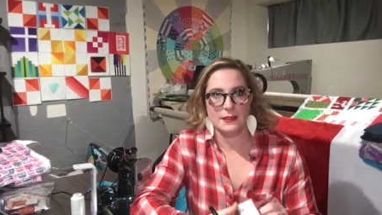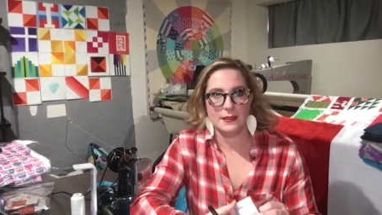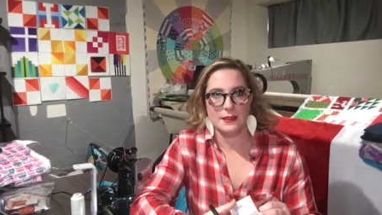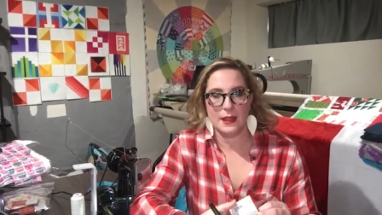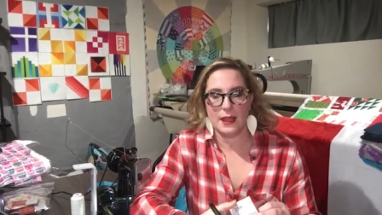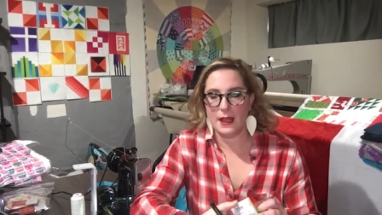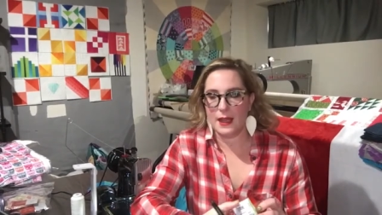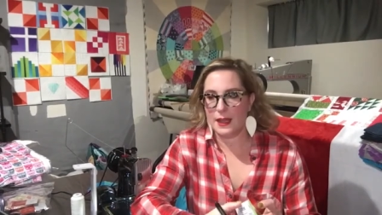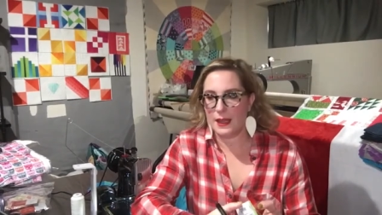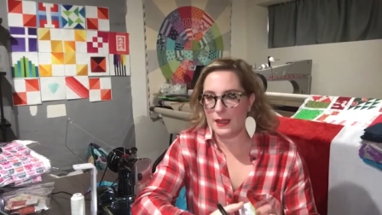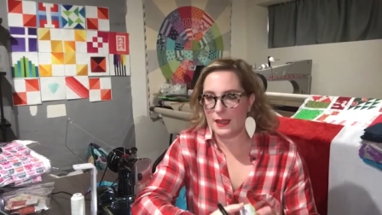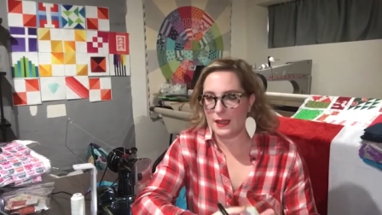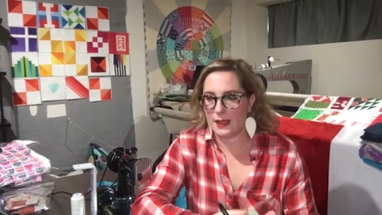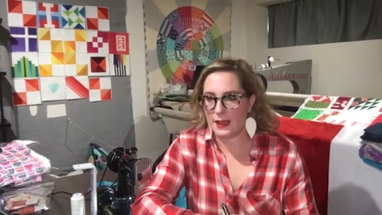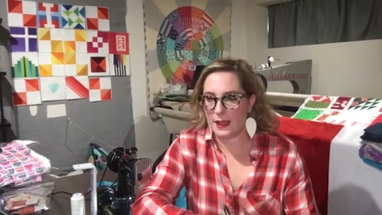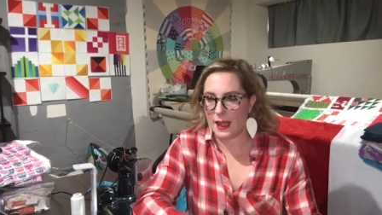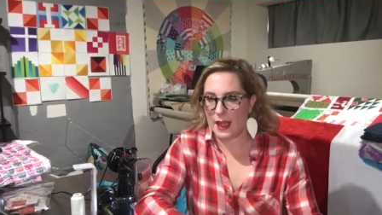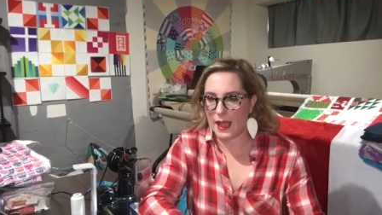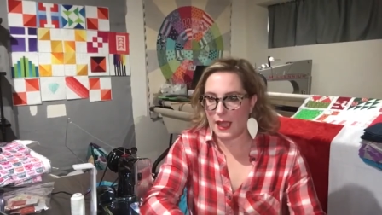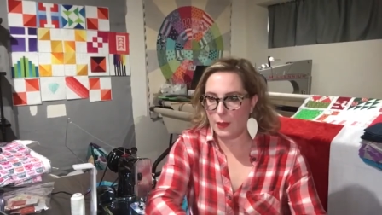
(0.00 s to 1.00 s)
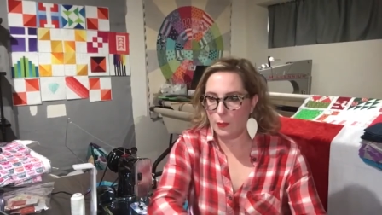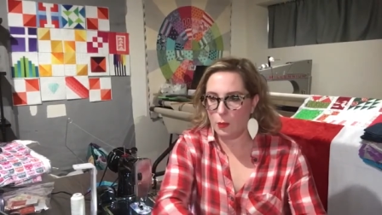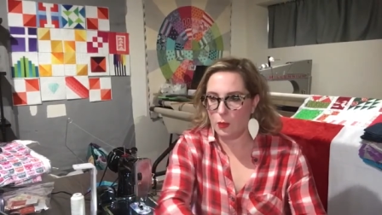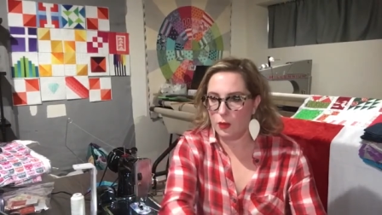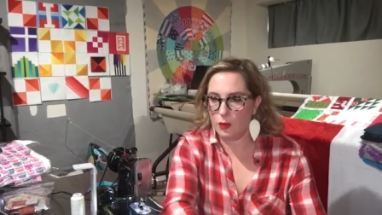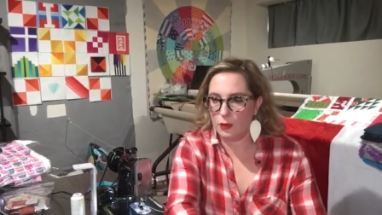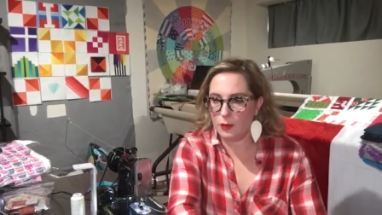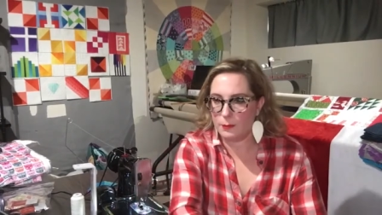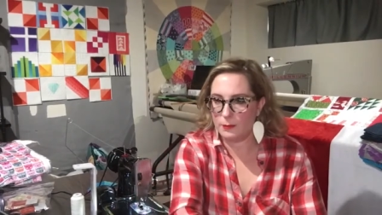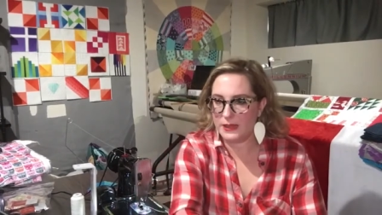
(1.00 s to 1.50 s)
I
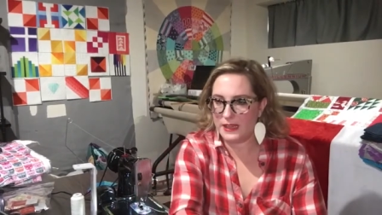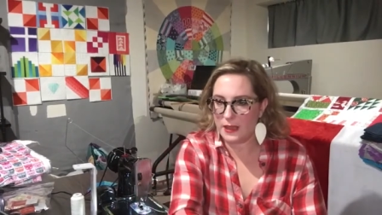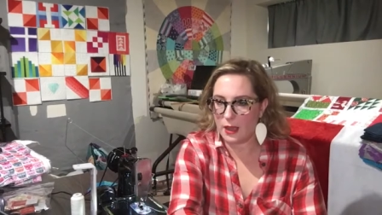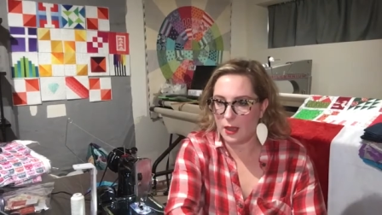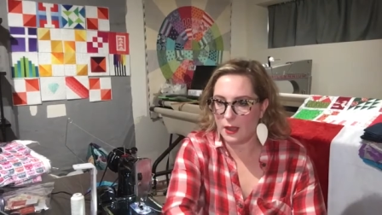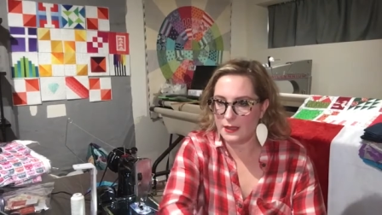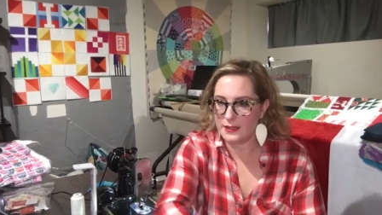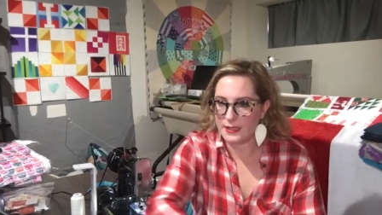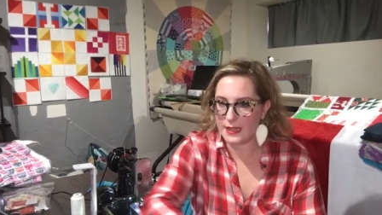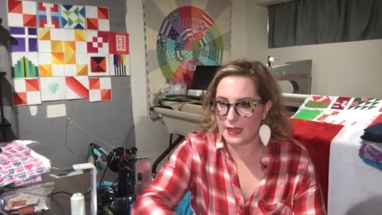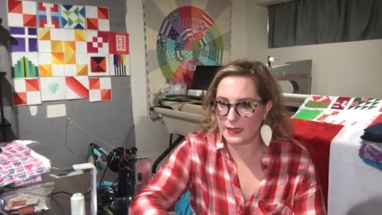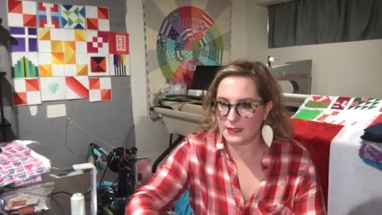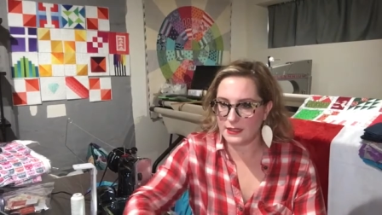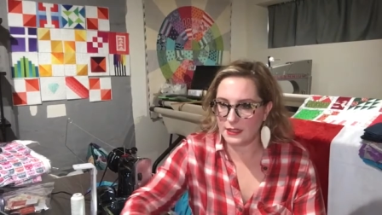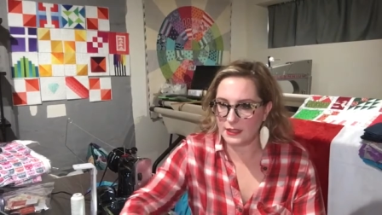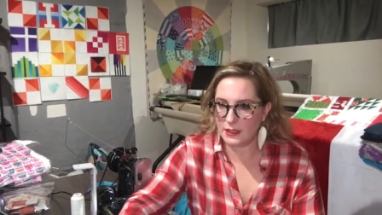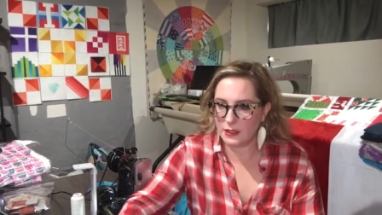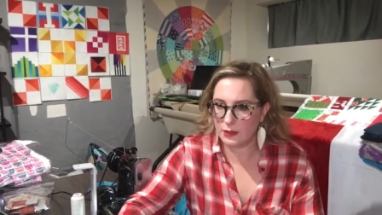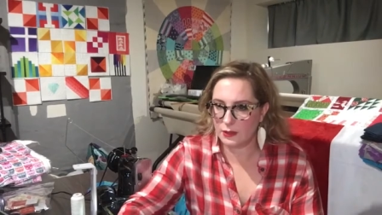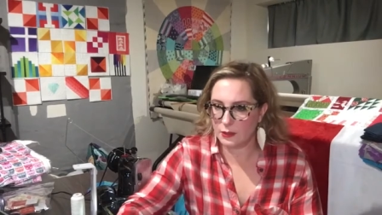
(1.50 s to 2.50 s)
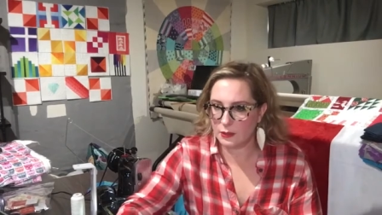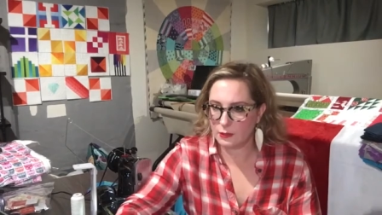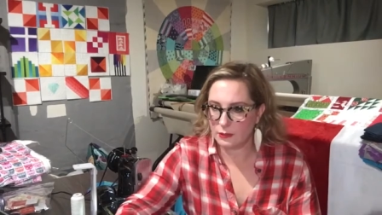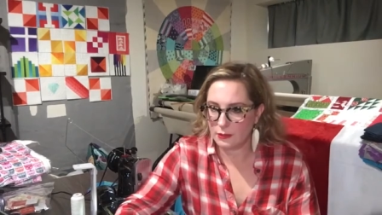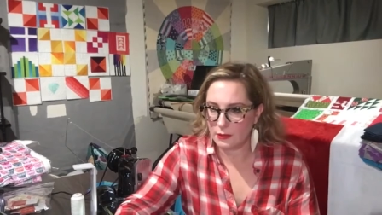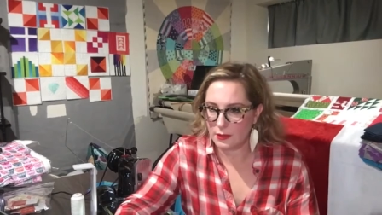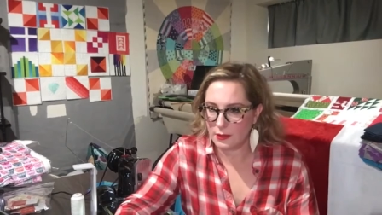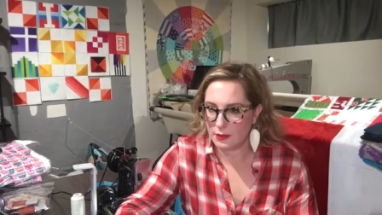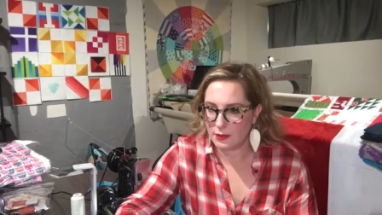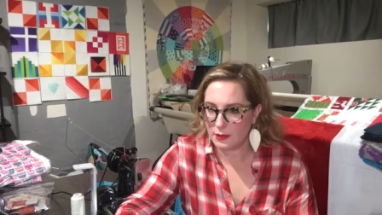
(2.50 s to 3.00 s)
will be contacting you.
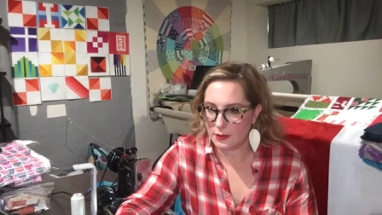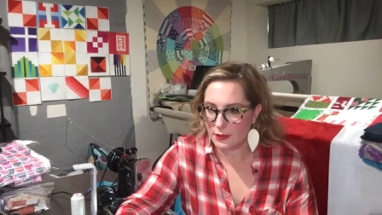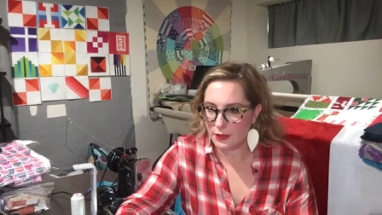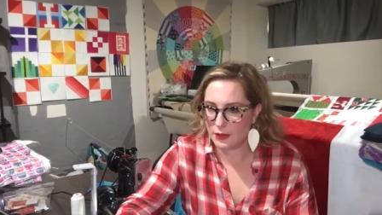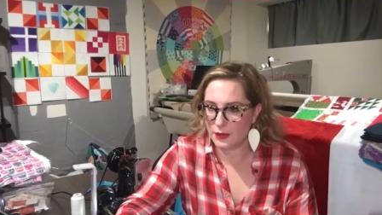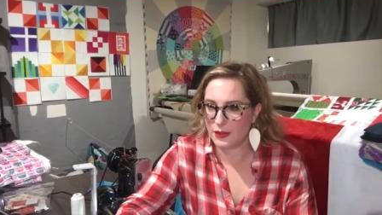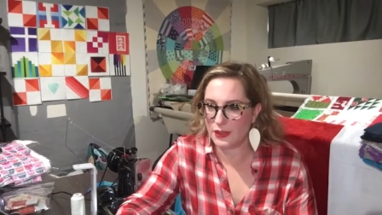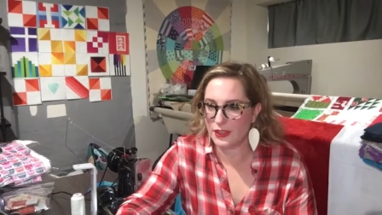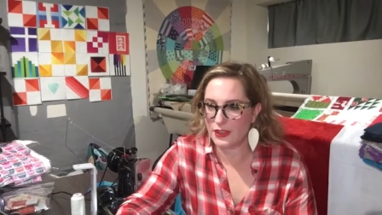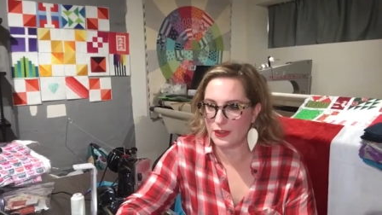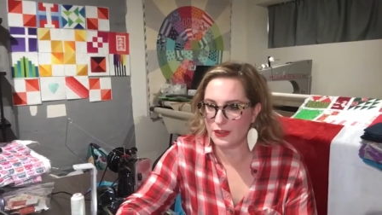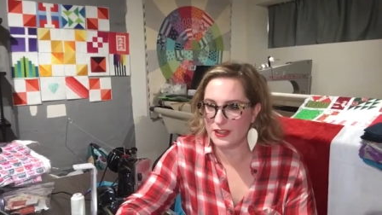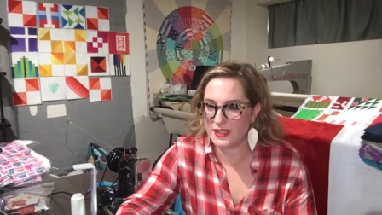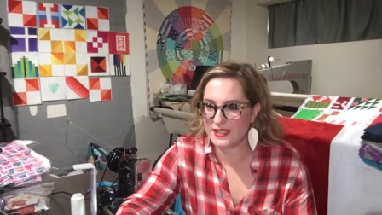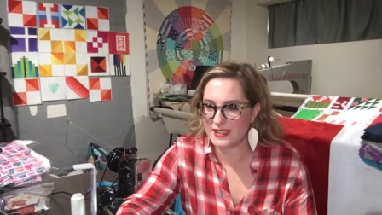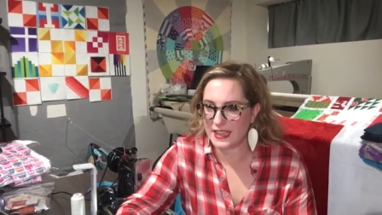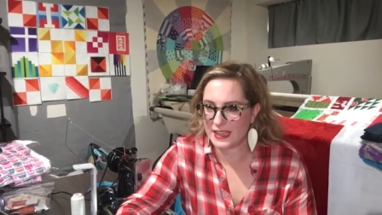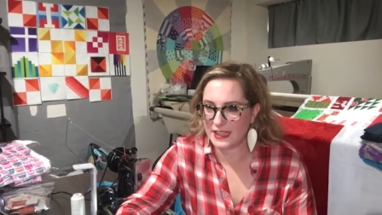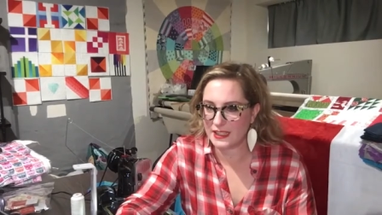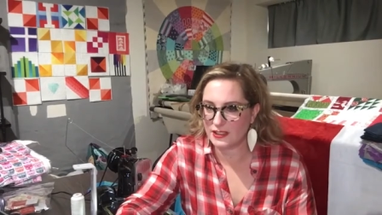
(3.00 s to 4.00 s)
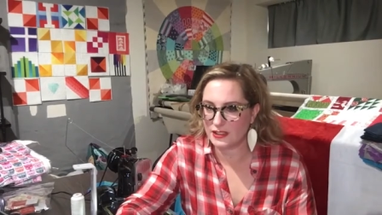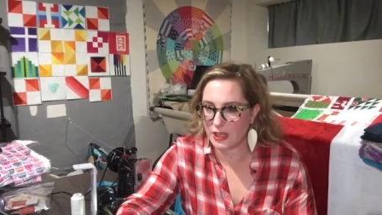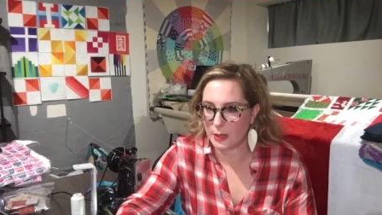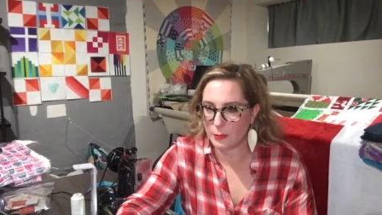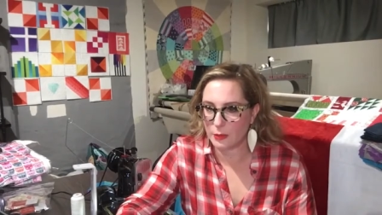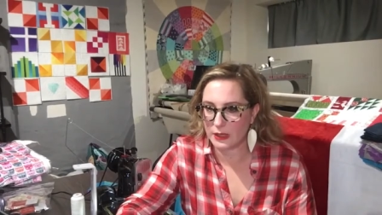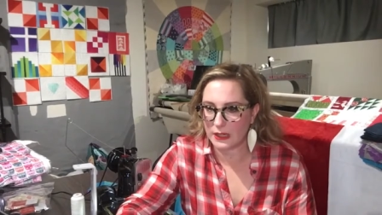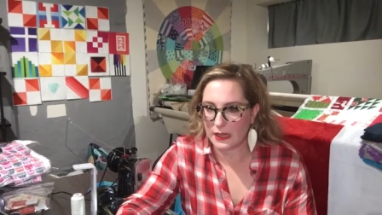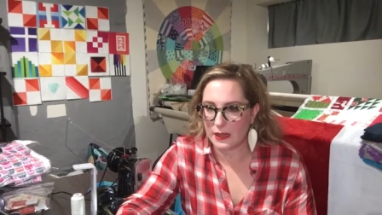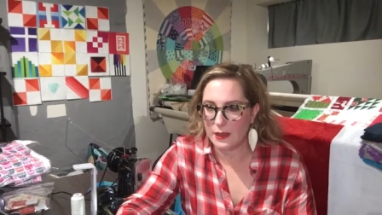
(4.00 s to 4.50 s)
30-second
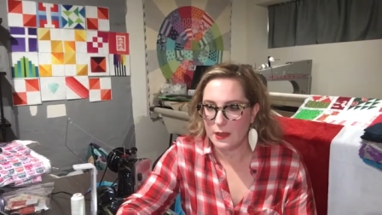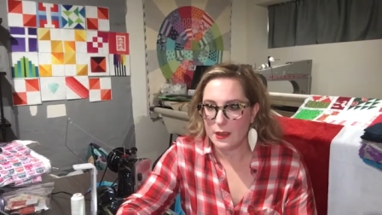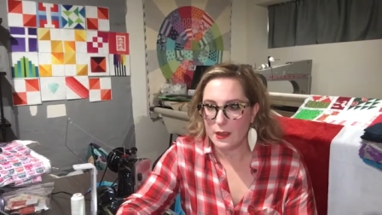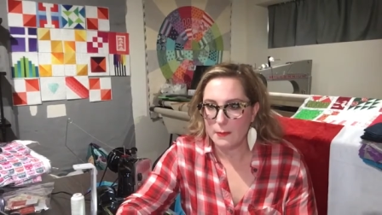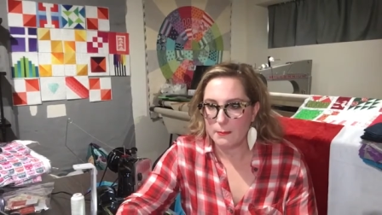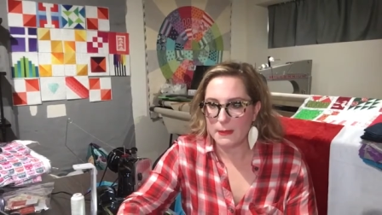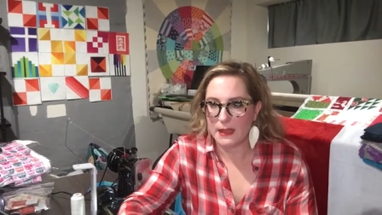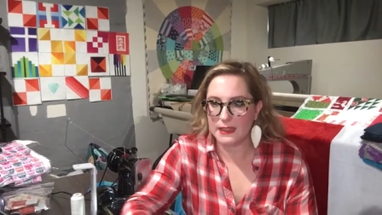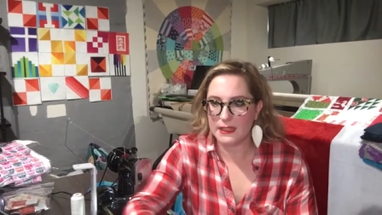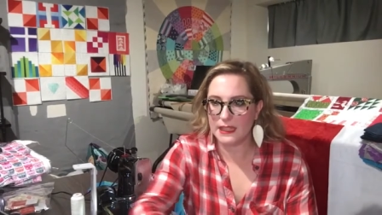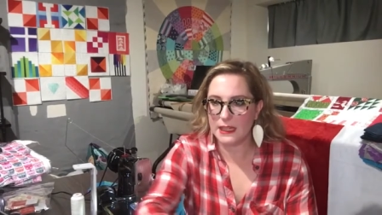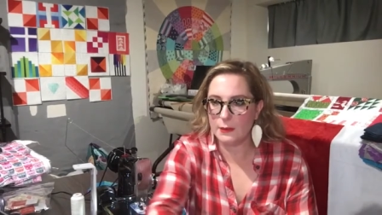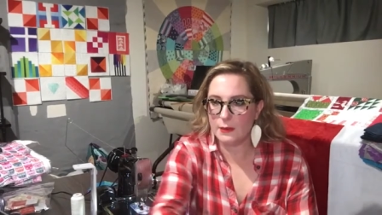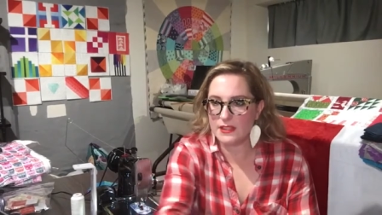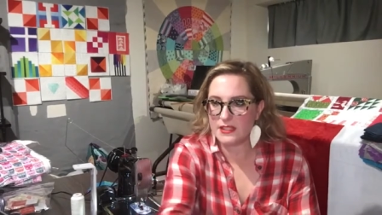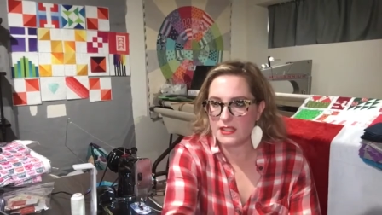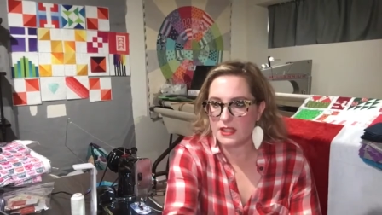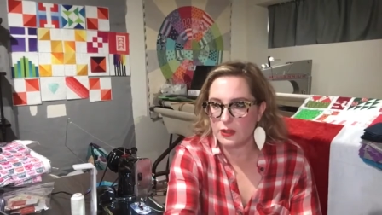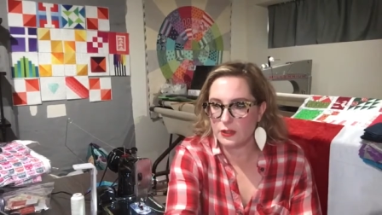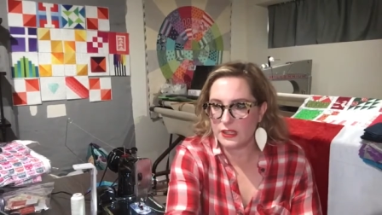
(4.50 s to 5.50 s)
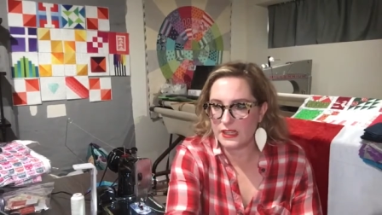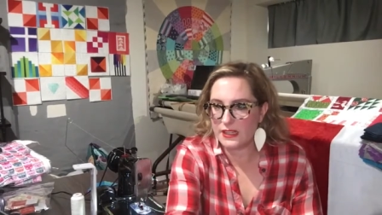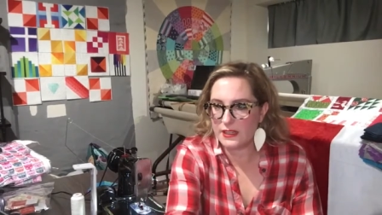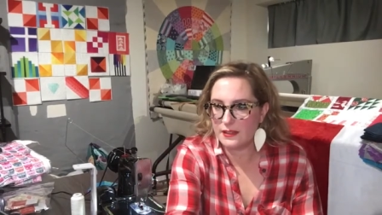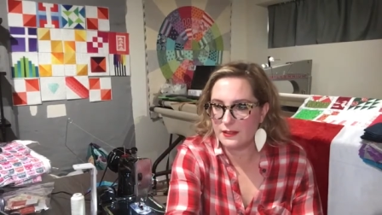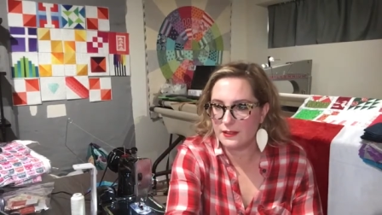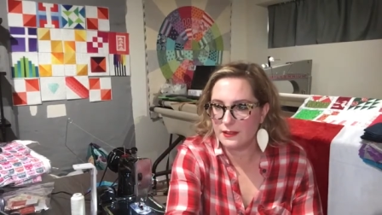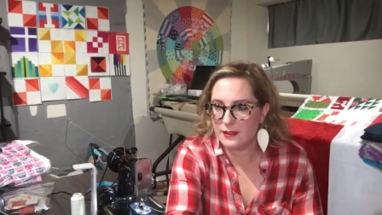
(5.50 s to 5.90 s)
Jeopardy. Melanie, what's 30?